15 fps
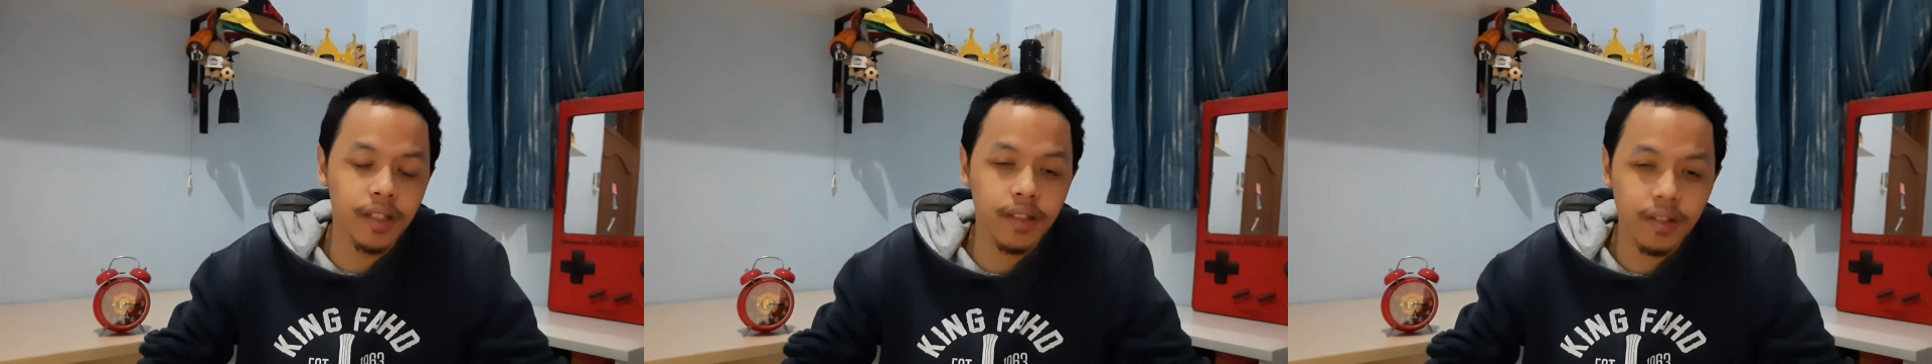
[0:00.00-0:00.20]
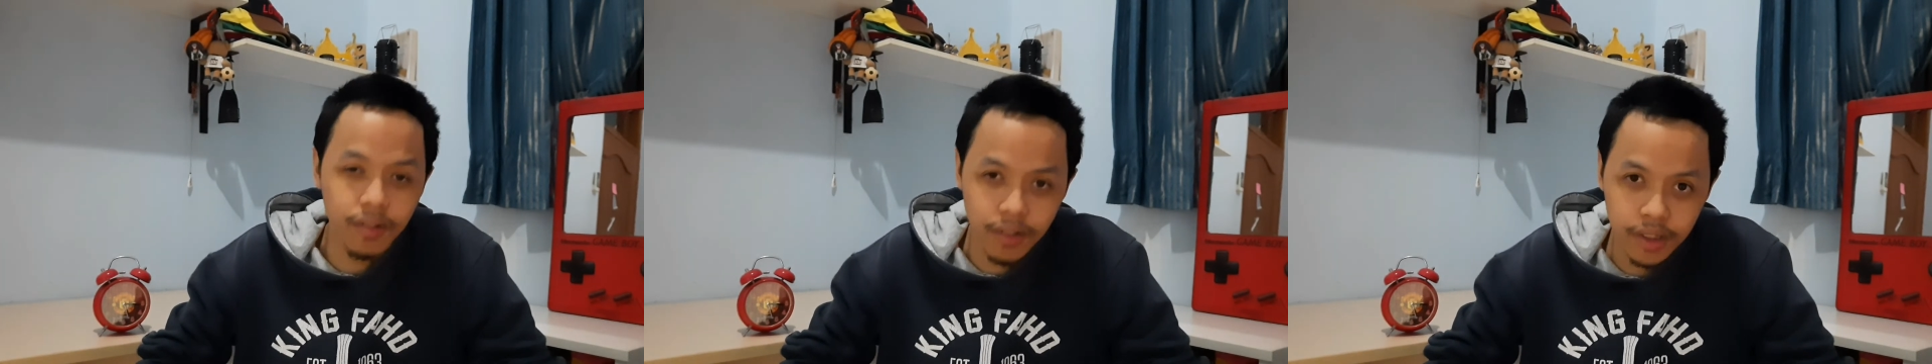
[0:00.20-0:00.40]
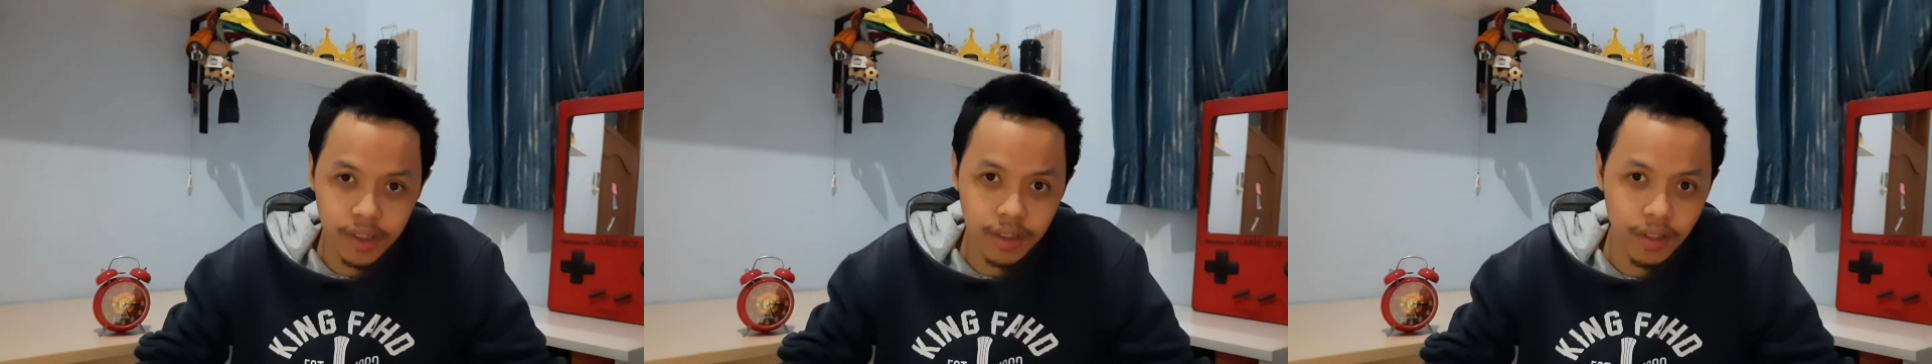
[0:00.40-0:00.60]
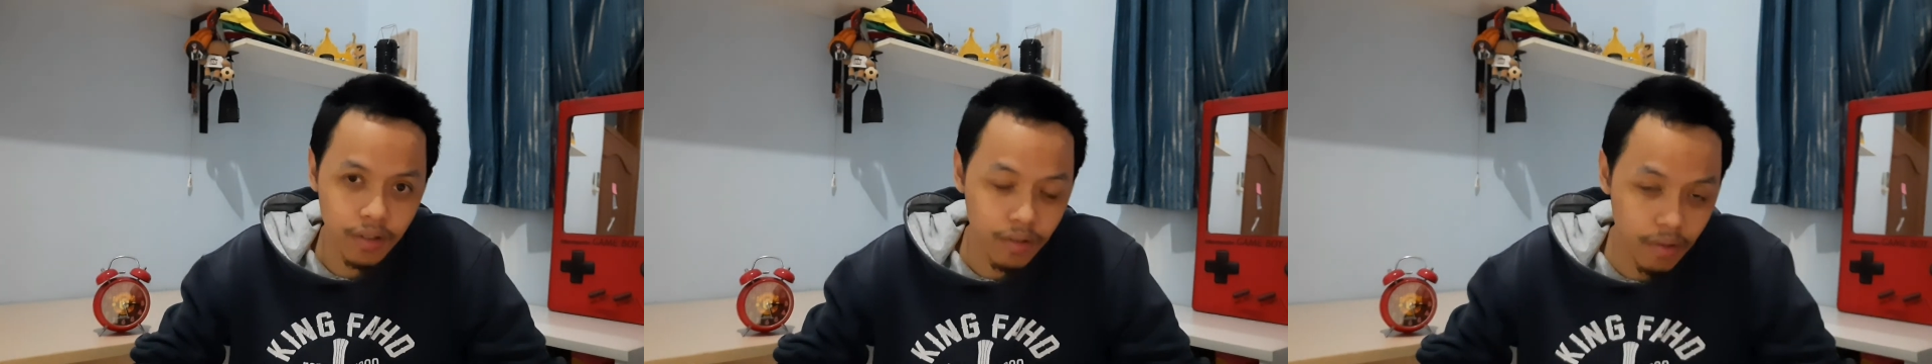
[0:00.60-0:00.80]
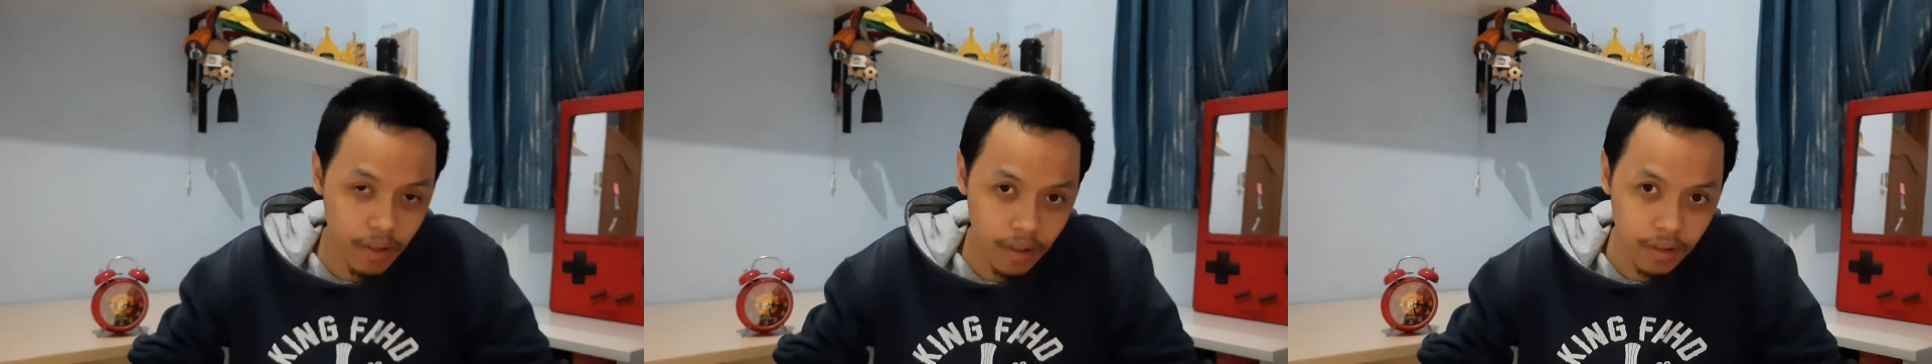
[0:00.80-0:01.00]
Cristiano
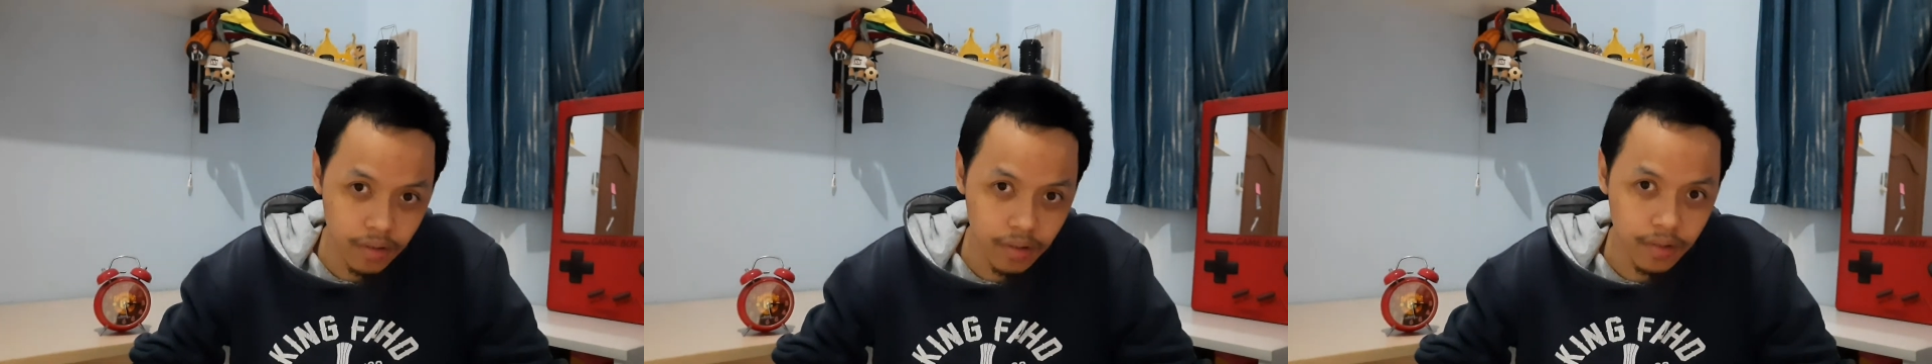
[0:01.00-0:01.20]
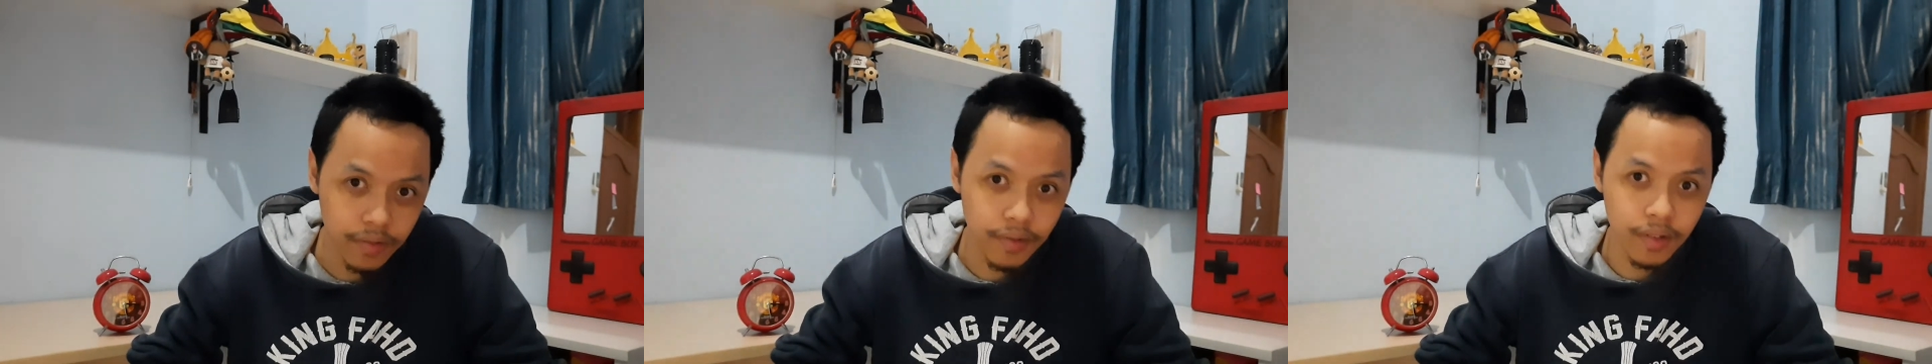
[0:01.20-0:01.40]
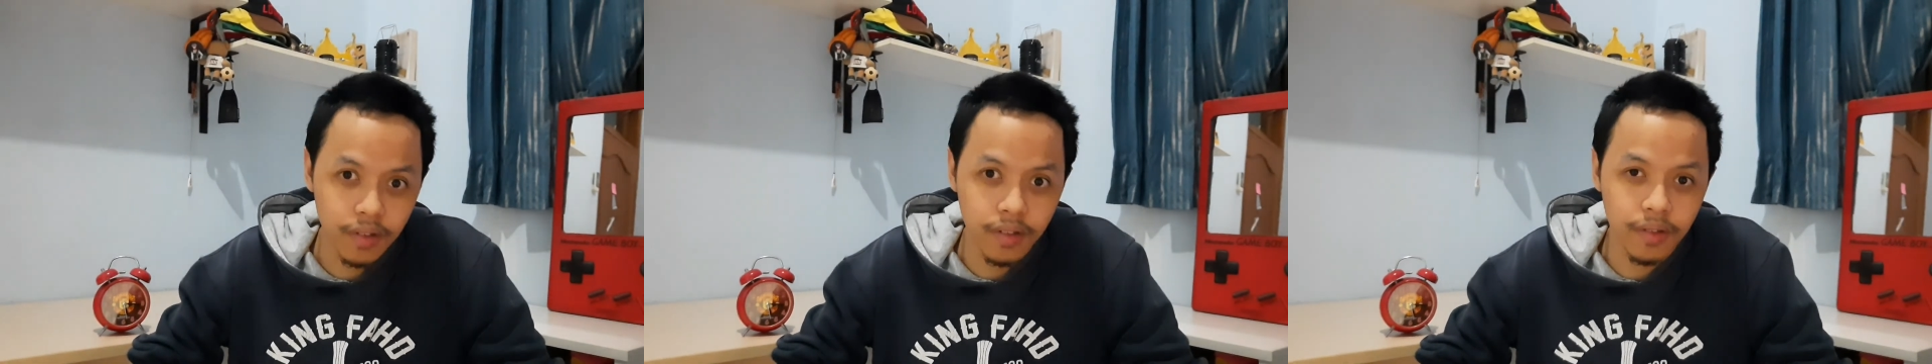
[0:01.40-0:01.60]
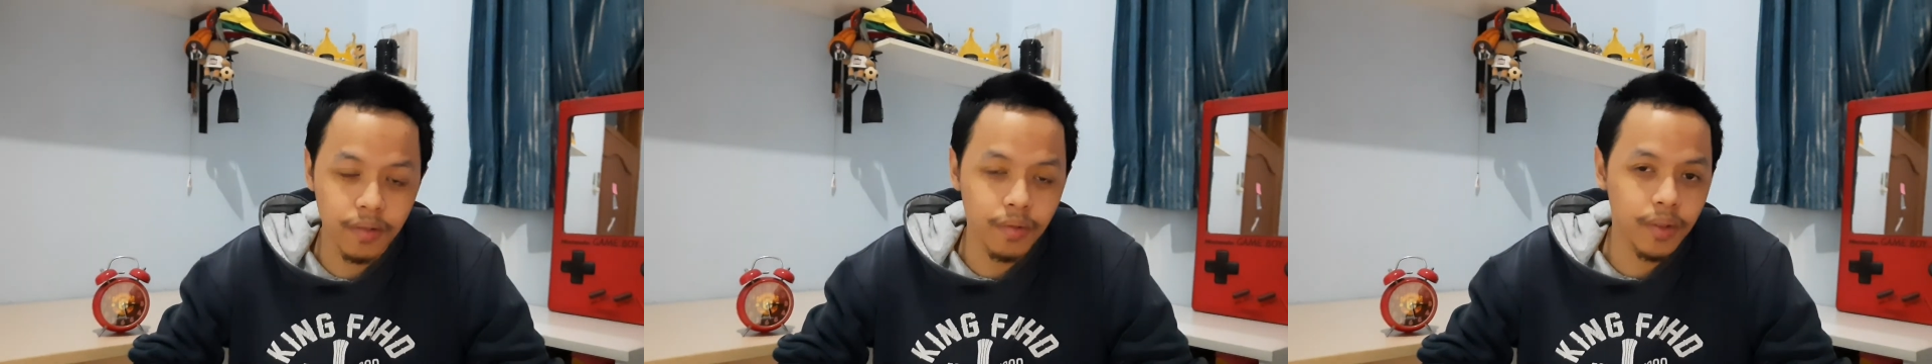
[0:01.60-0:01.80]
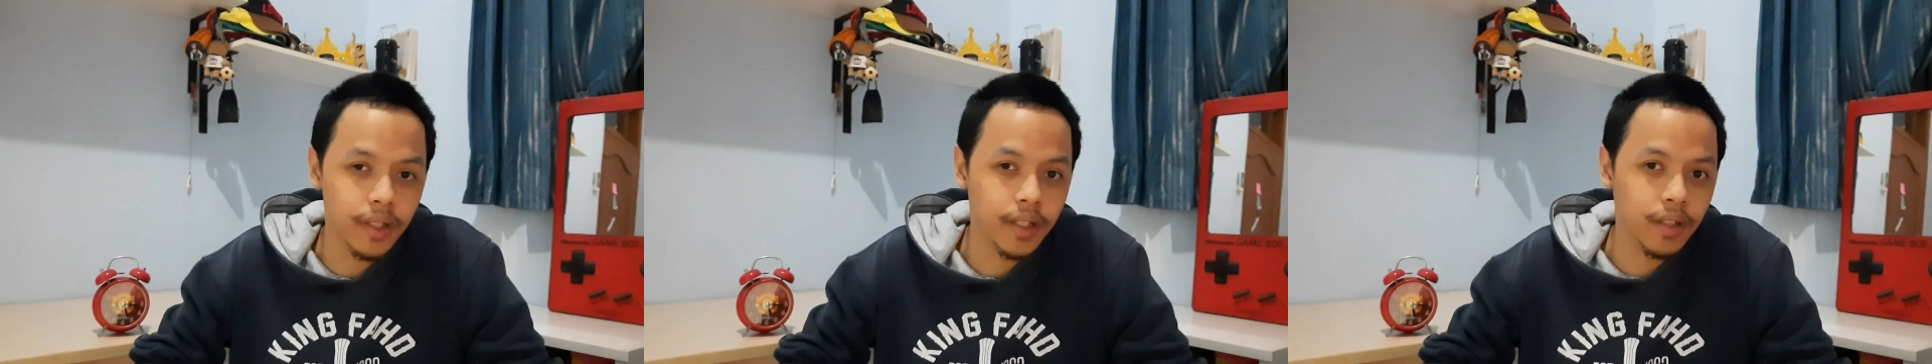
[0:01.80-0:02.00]
Ronaldo for the
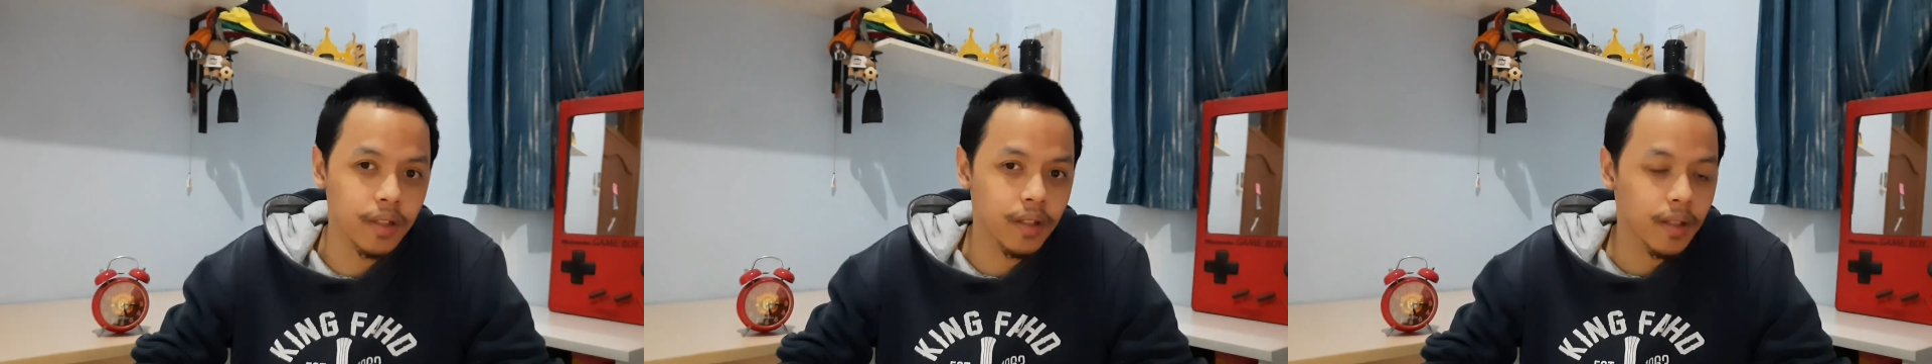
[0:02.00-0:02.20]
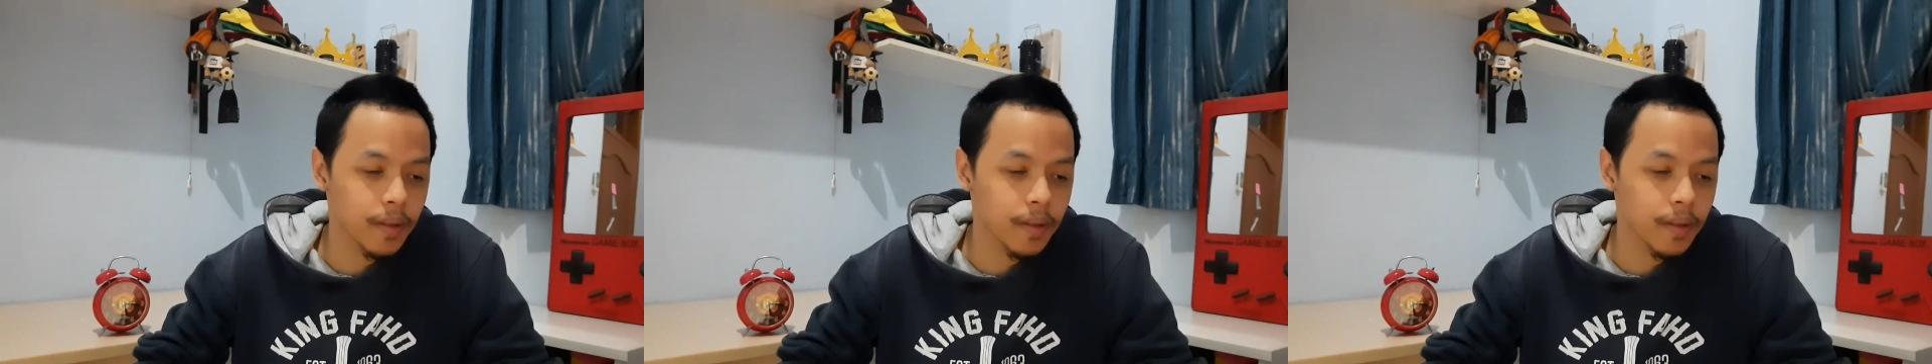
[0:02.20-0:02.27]
winning